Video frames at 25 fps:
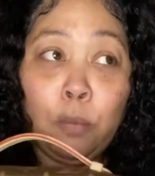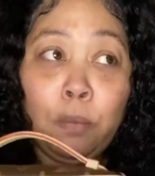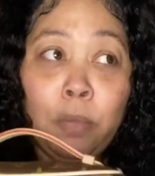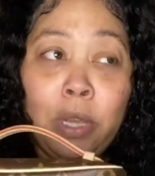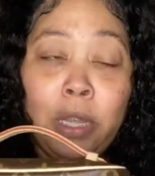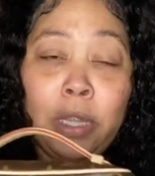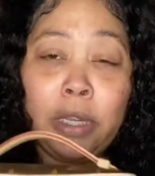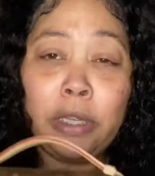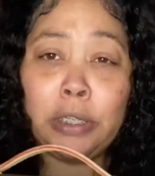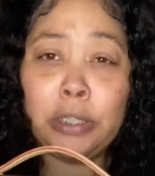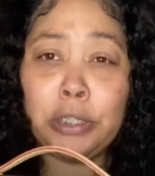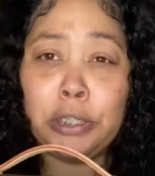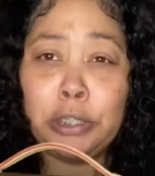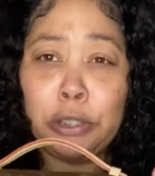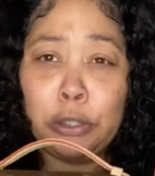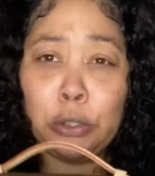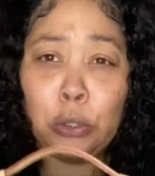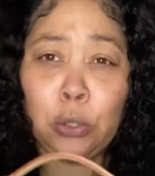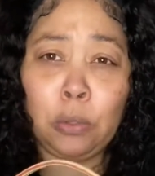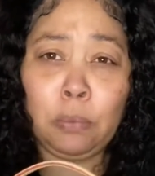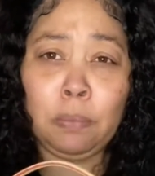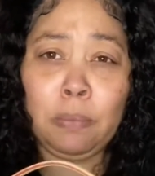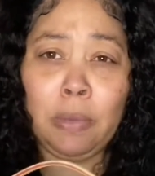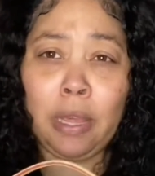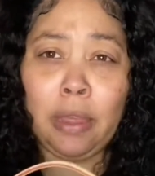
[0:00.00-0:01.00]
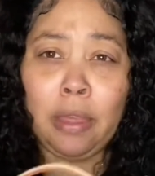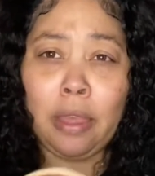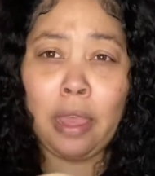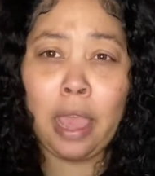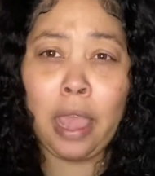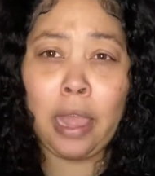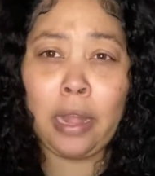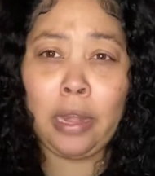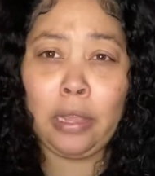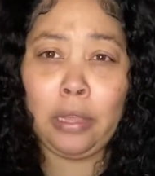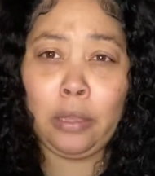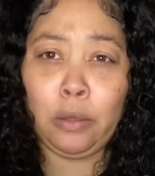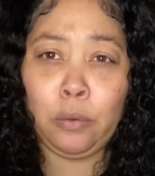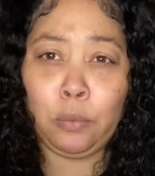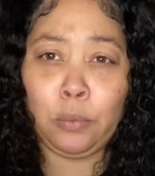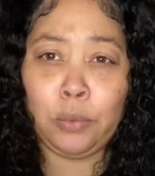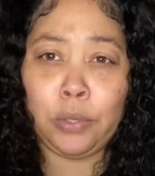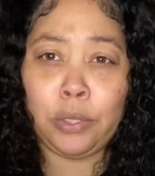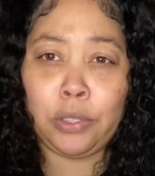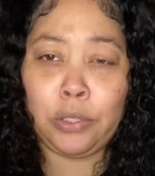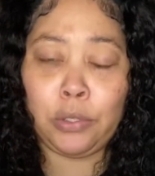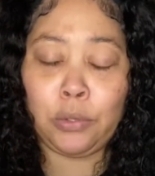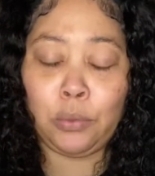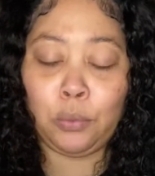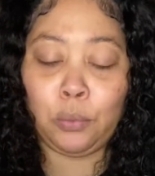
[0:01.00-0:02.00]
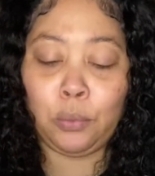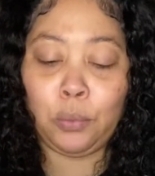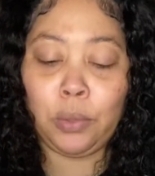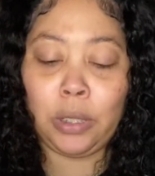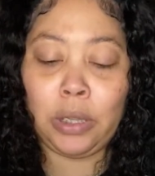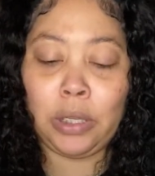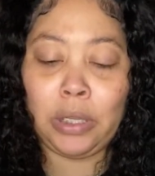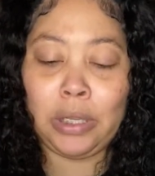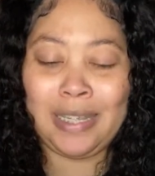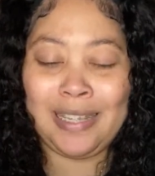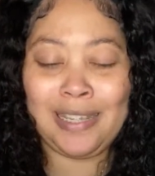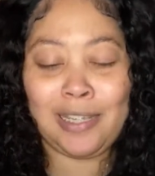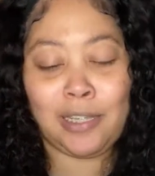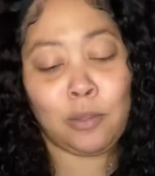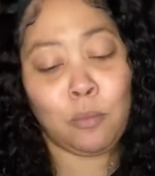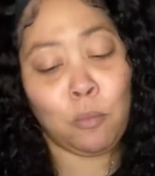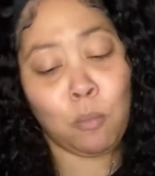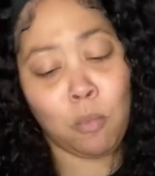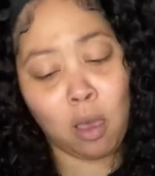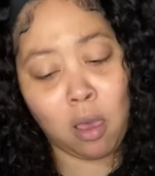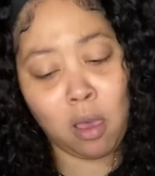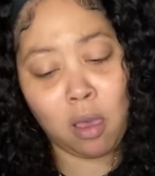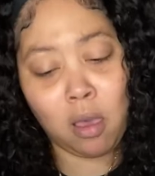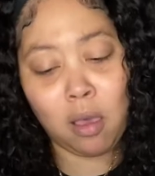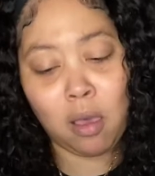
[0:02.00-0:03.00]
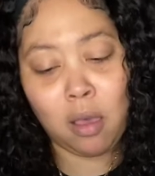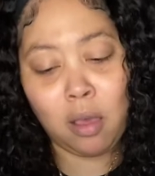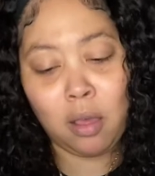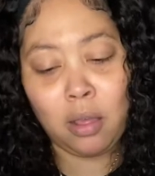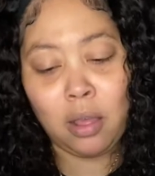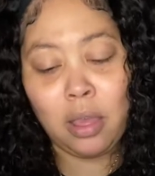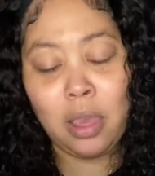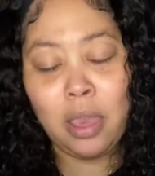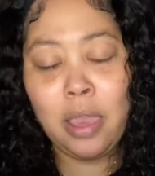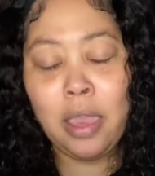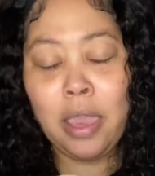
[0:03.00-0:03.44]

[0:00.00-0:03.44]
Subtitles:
but she told me that it was really small,